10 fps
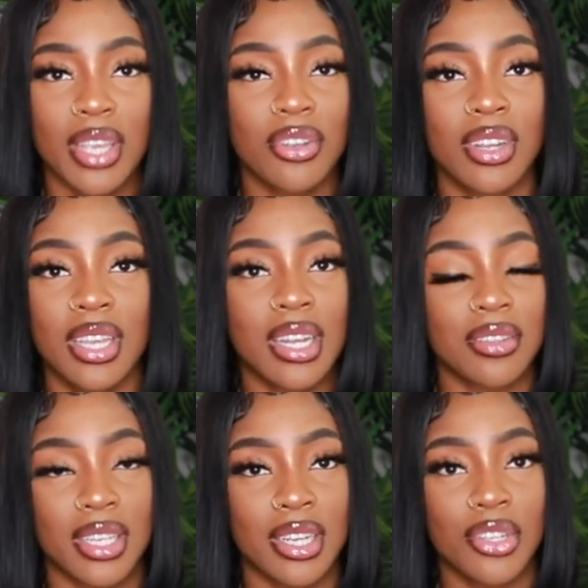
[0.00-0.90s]
You're gonna get
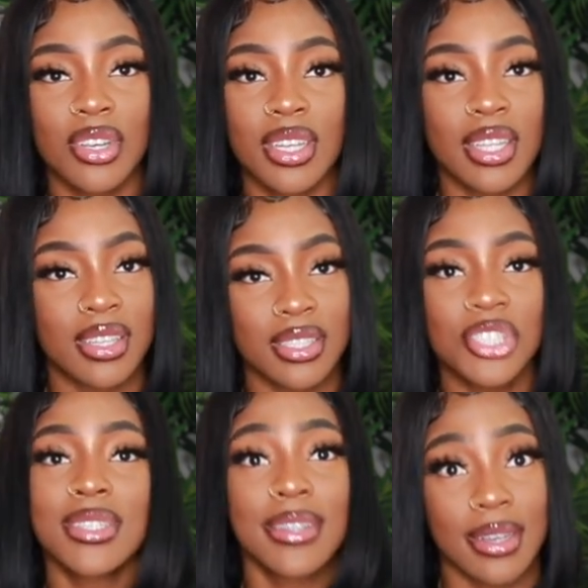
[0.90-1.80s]
out there, you're gonna get this
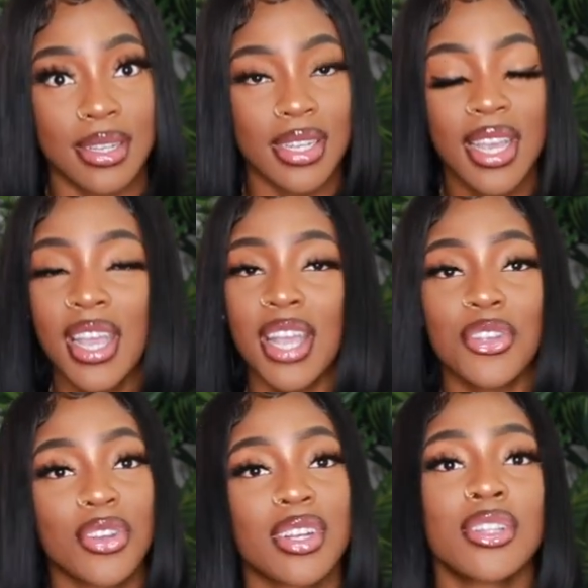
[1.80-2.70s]
shit done, and
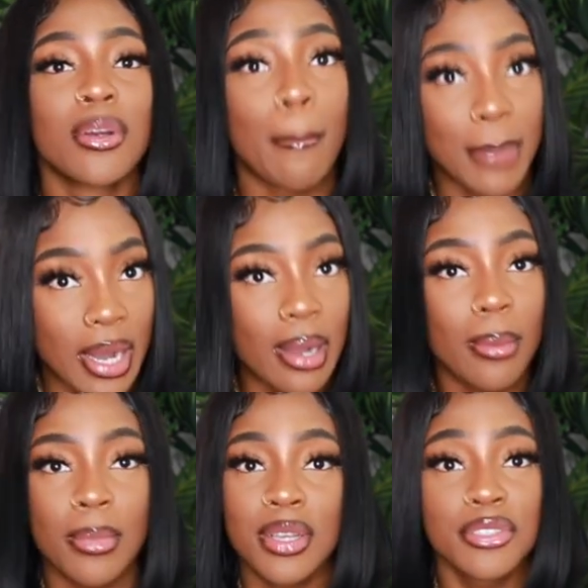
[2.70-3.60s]
you're gonna look
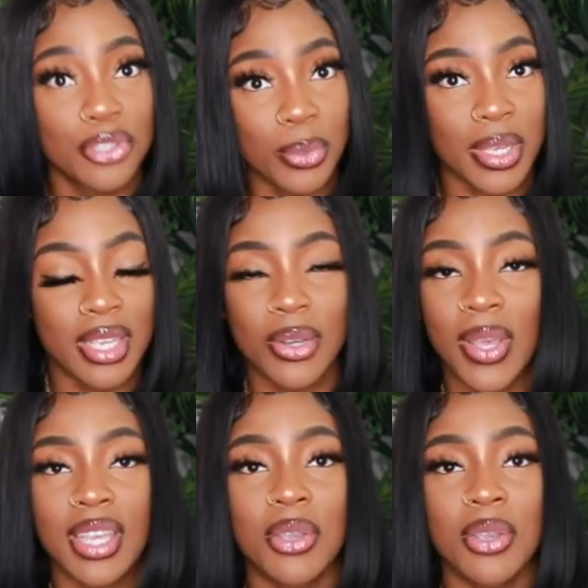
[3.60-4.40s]
bomb doing it, okay?